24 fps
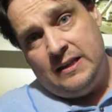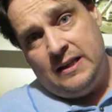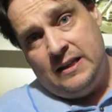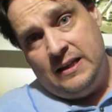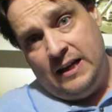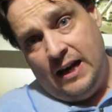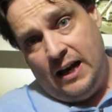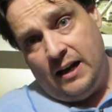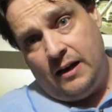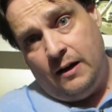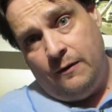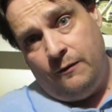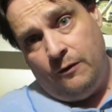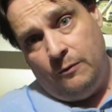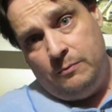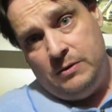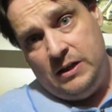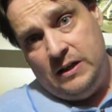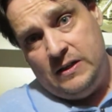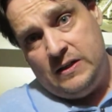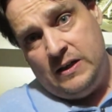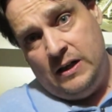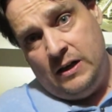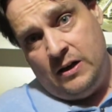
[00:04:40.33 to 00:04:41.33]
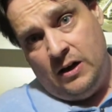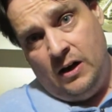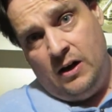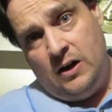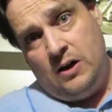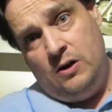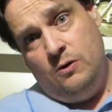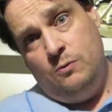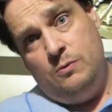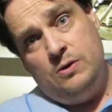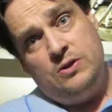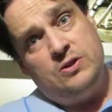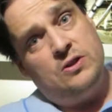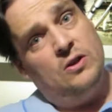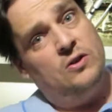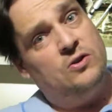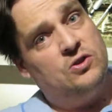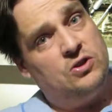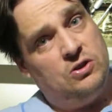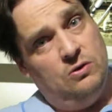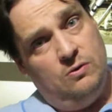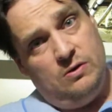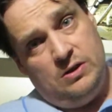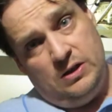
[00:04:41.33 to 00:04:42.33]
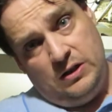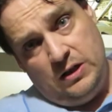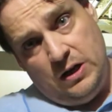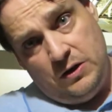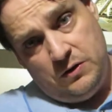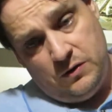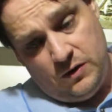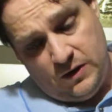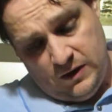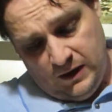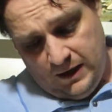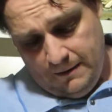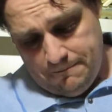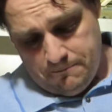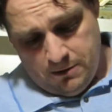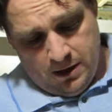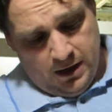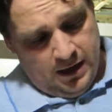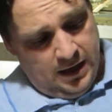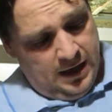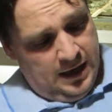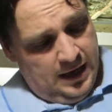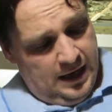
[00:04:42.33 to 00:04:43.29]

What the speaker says: neck from DC Kunkel, which I'll show in another clip,